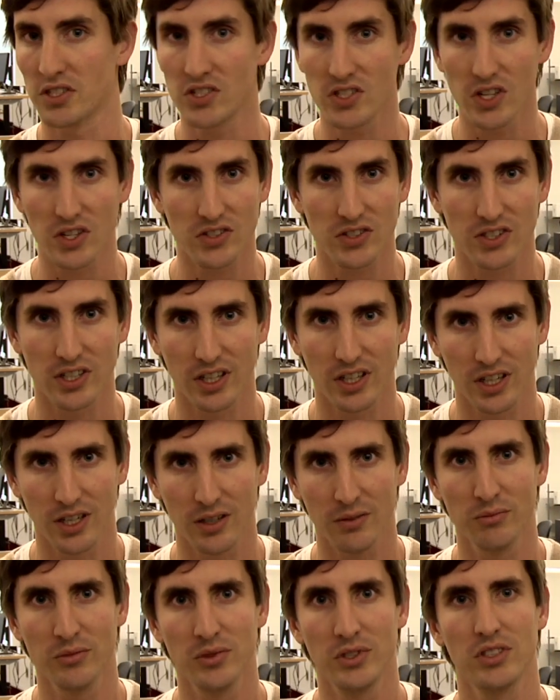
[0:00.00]

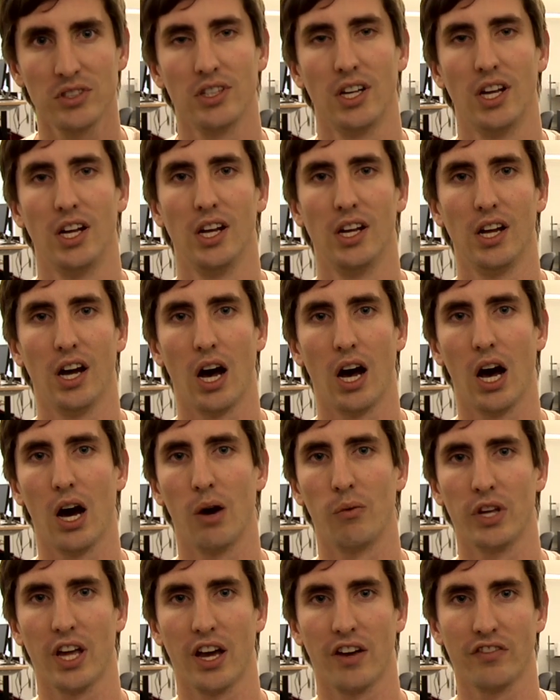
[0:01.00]
systems.
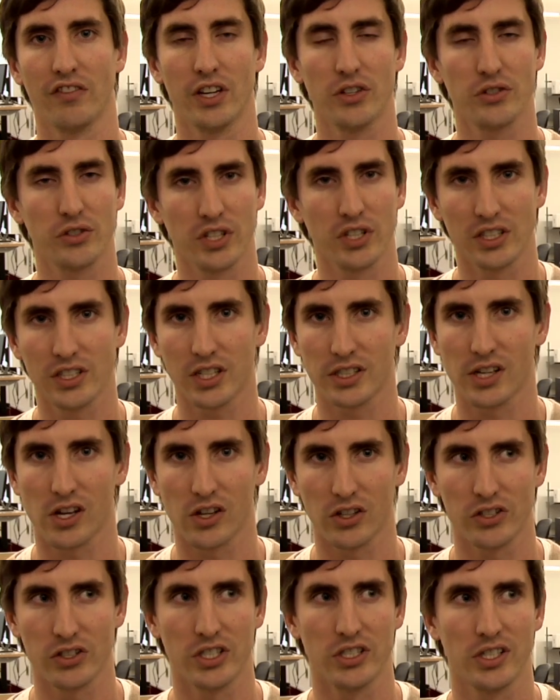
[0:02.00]
Uh, we have interesting
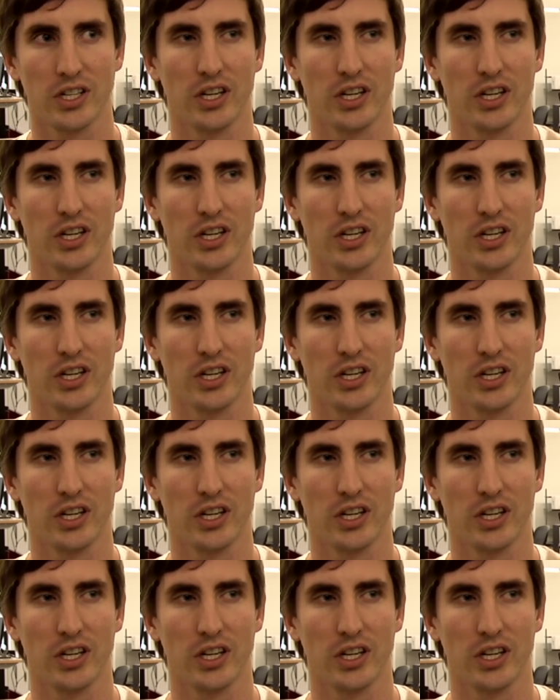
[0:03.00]
technologies